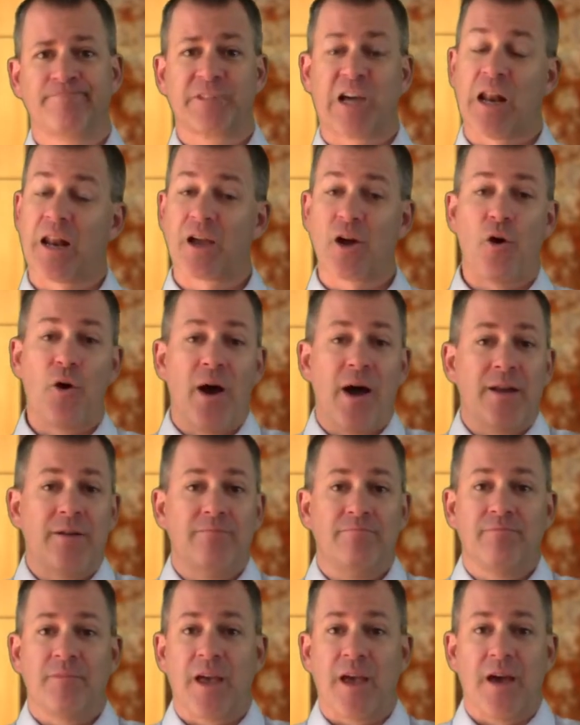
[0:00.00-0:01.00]
Can I go ahead
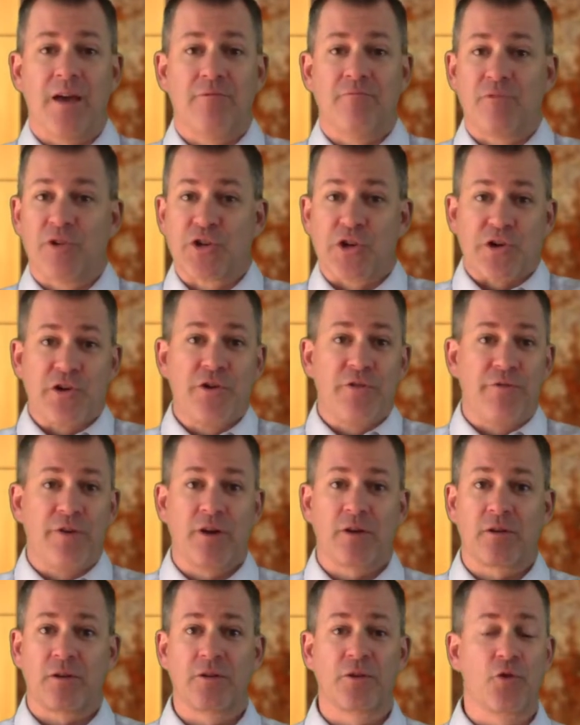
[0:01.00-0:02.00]
and return your
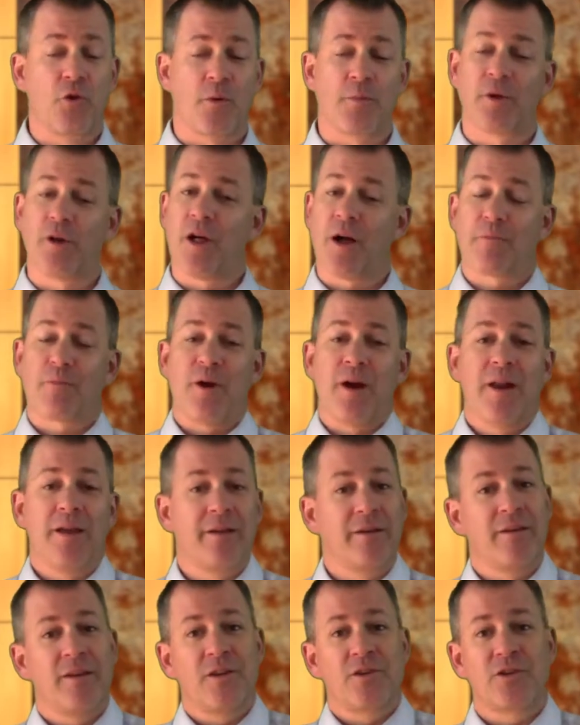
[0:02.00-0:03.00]
vehicle to normal
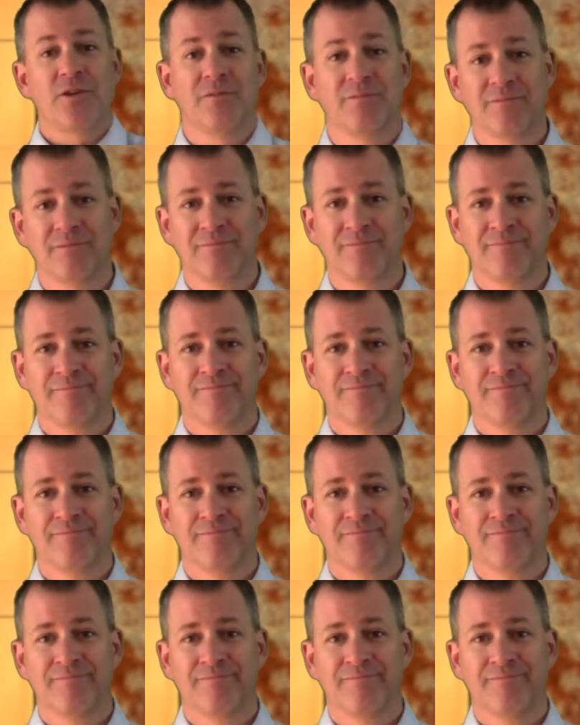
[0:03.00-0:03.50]
operating condition?